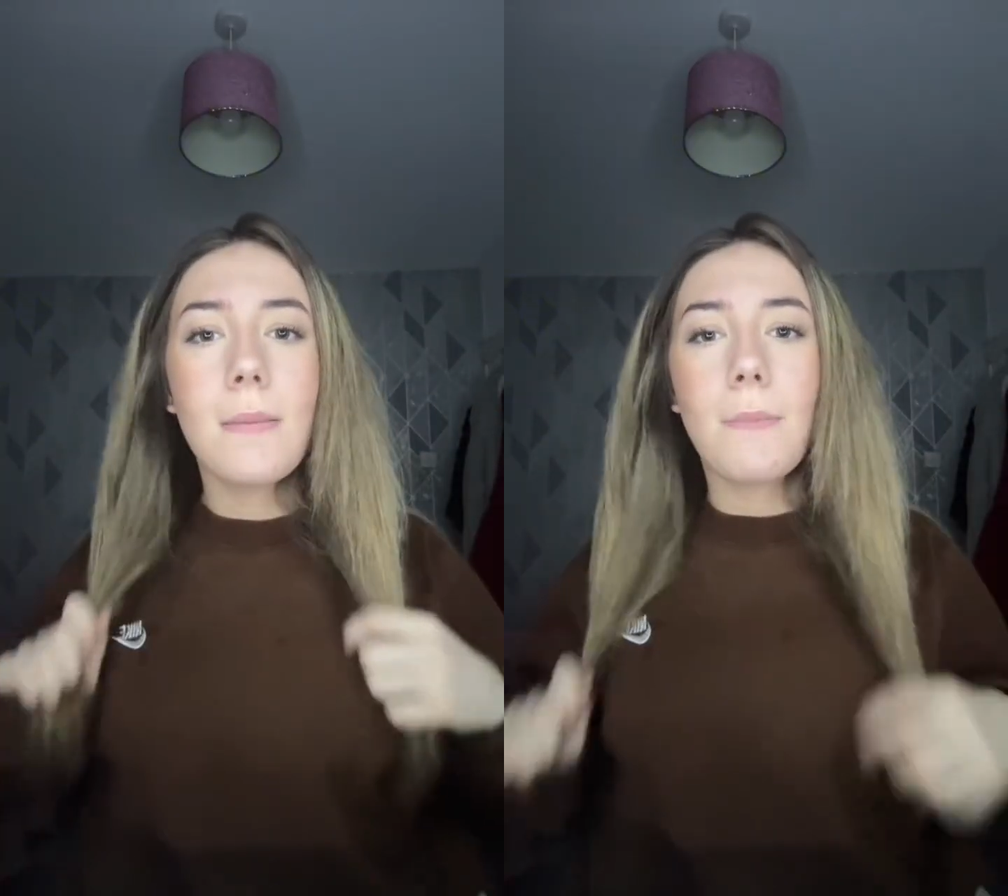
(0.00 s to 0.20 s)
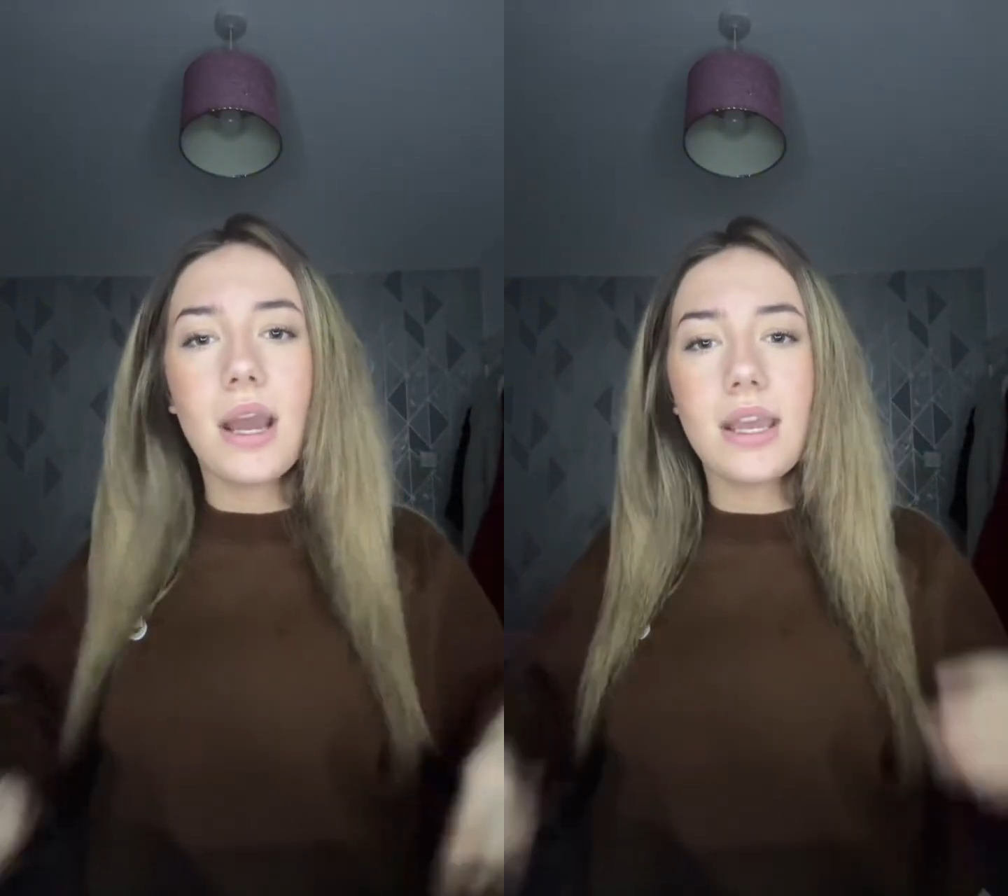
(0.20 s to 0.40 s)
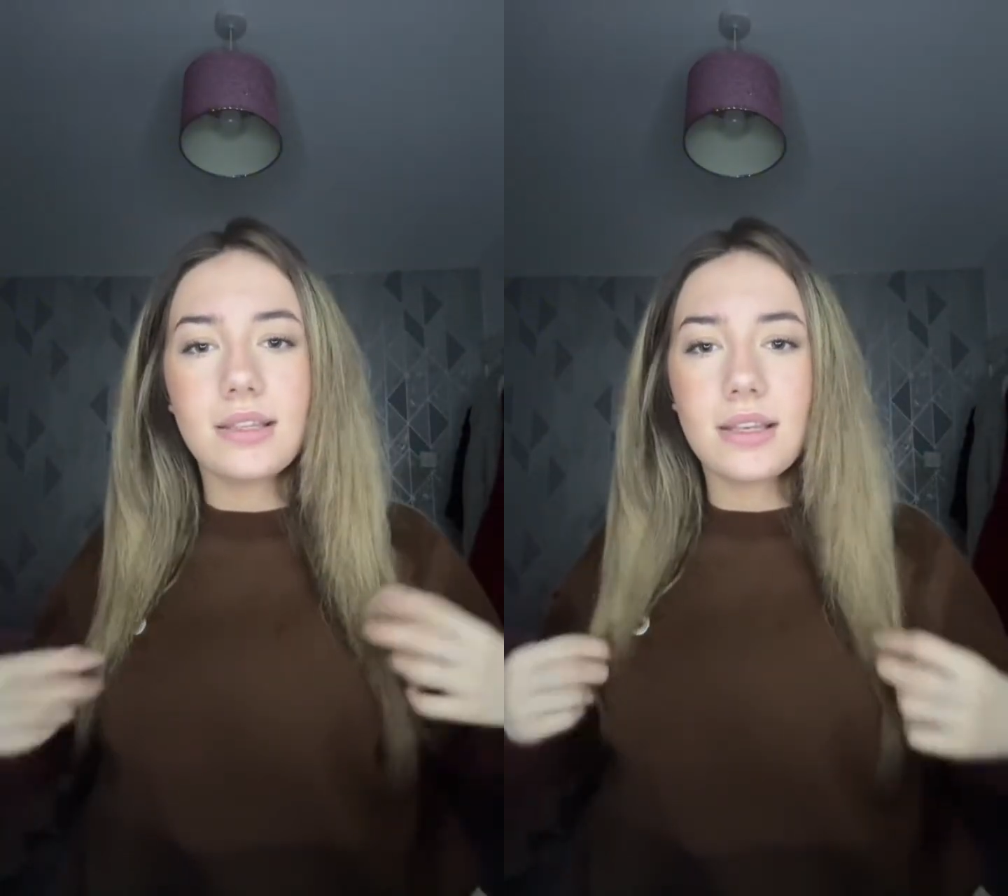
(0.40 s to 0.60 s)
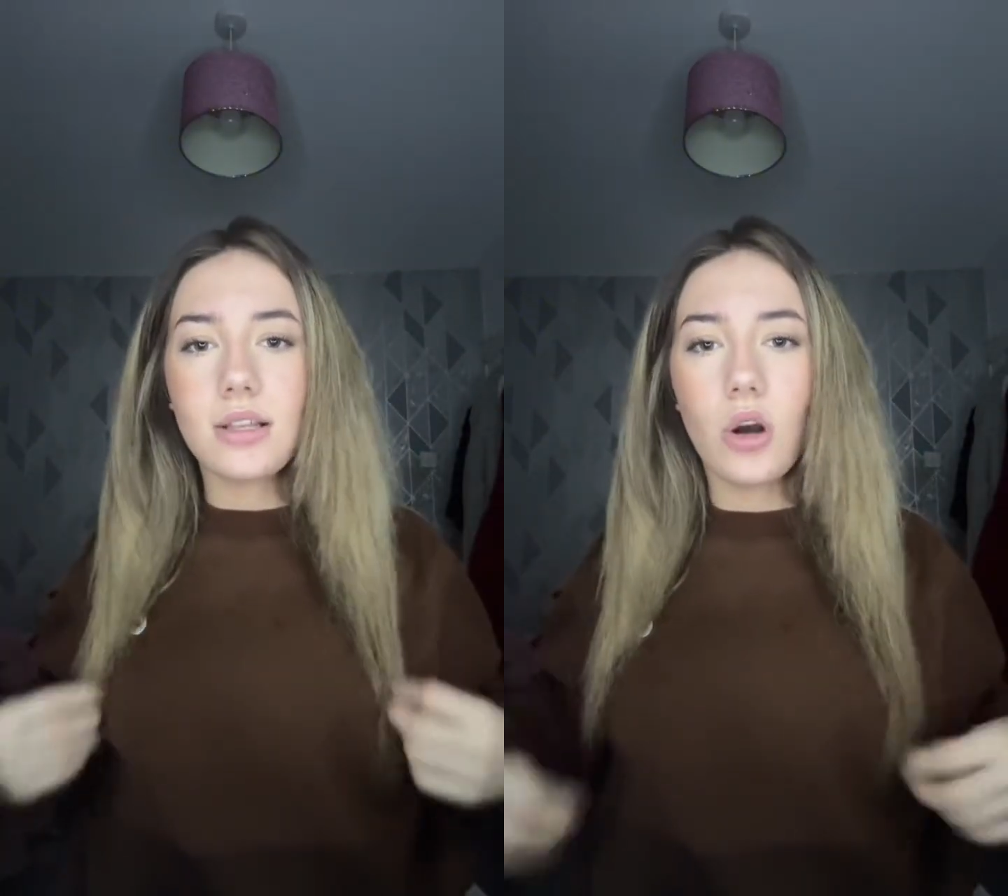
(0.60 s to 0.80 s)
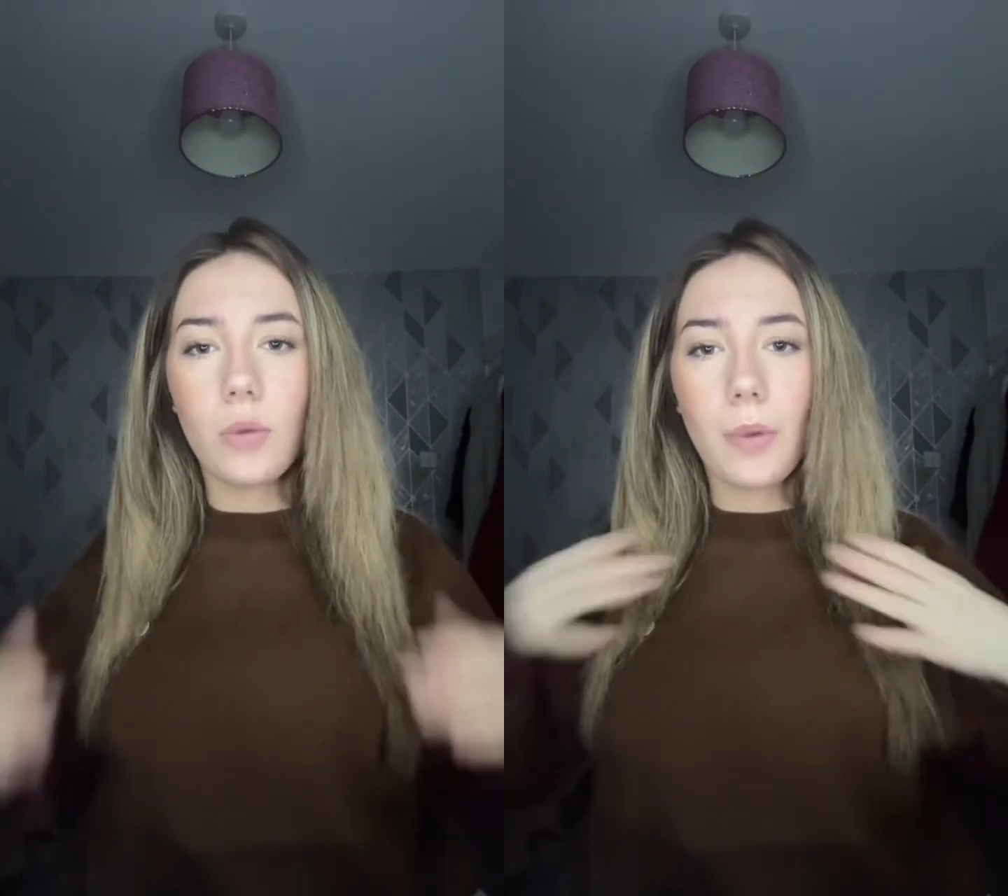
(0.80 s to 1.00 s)
my hair's this
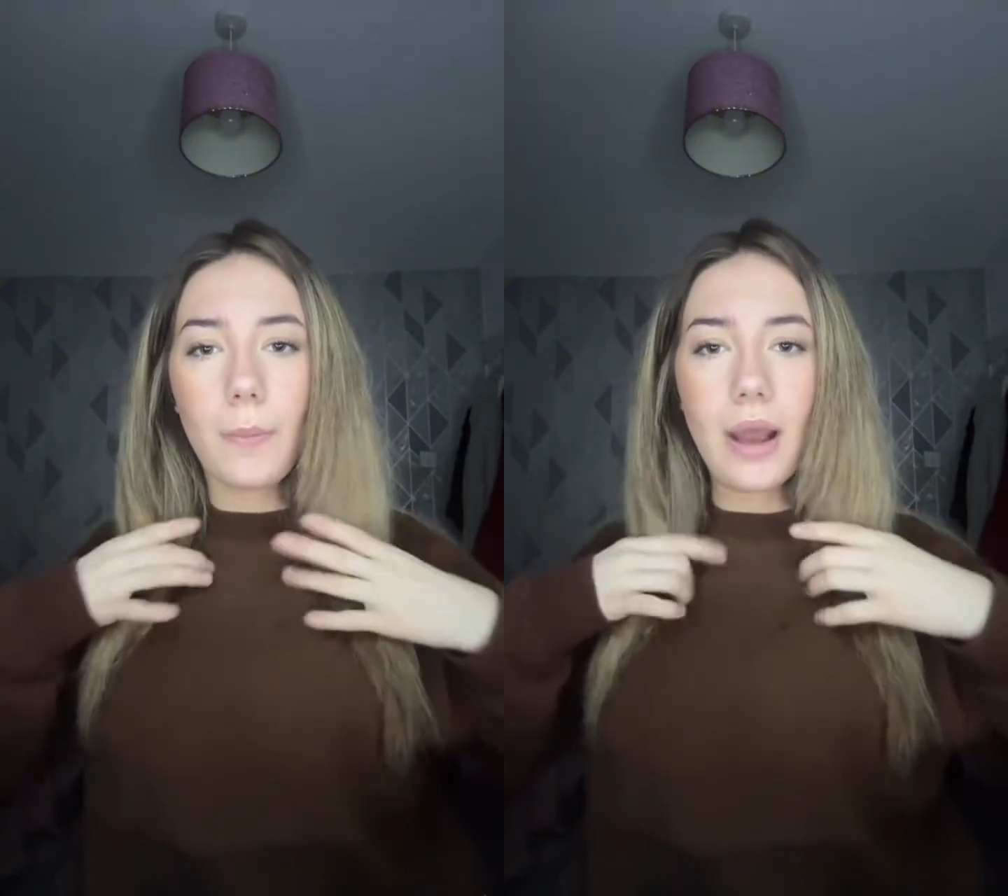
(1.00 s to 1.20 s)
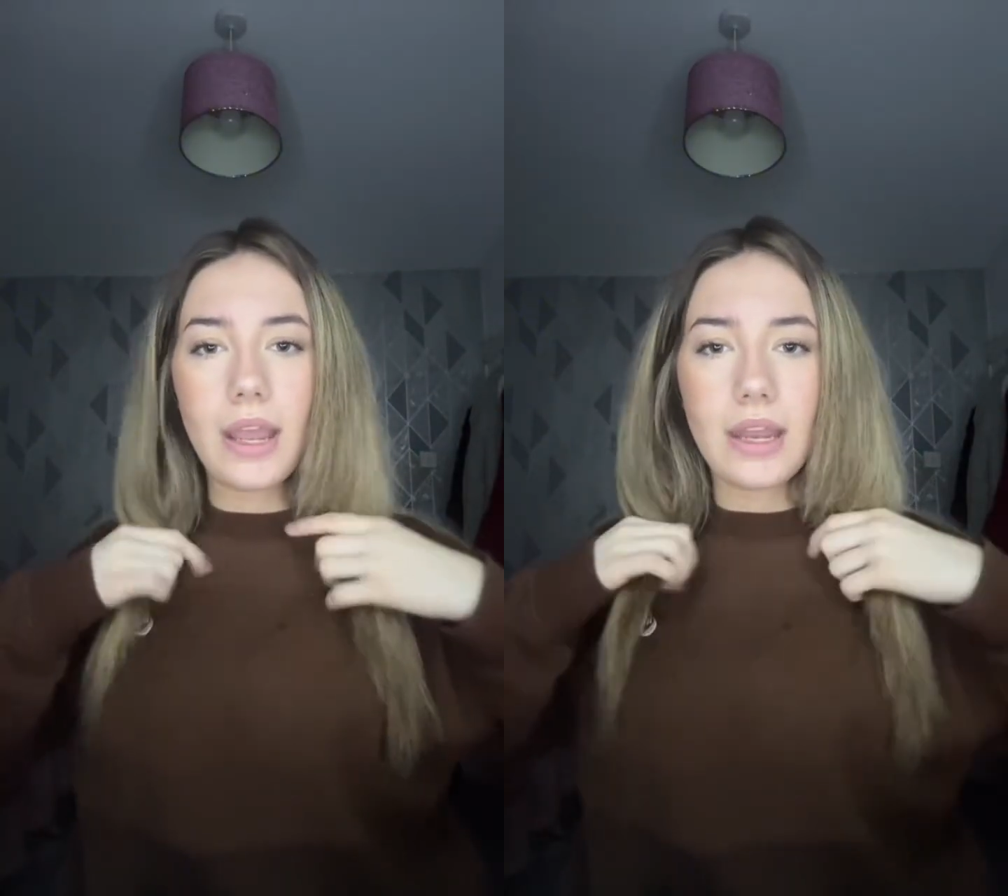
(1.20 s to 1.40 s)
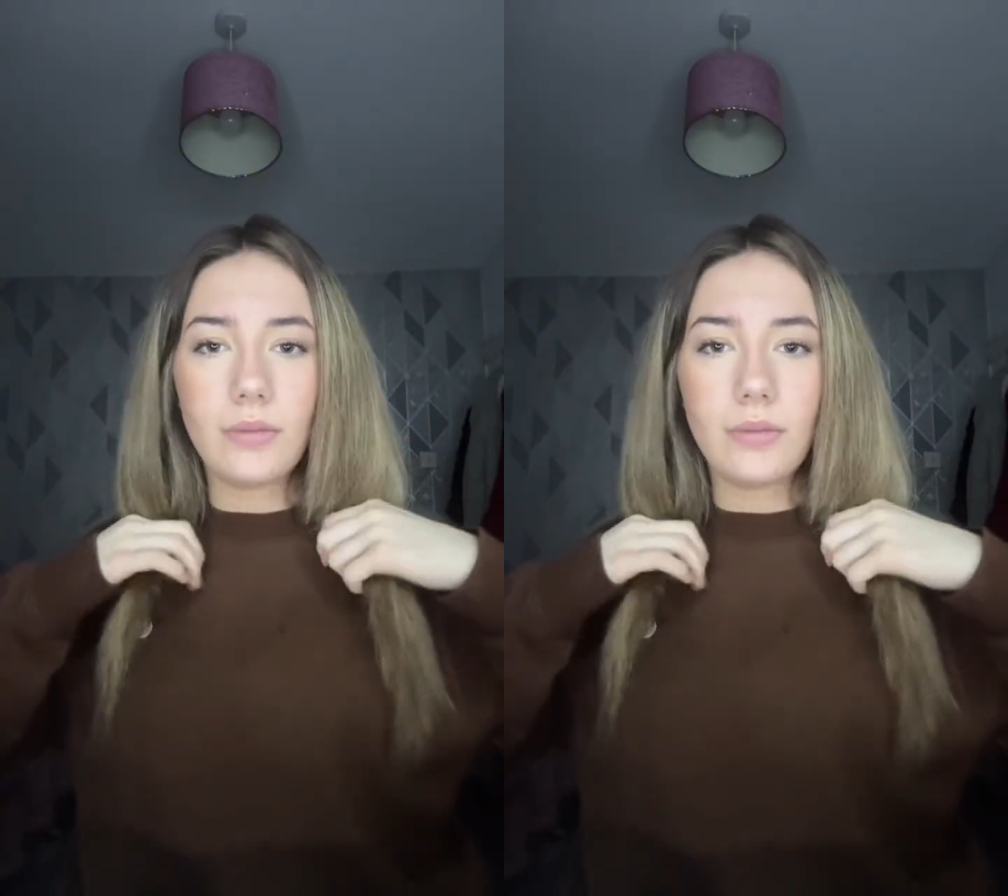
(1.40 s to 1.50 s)
long, but my hair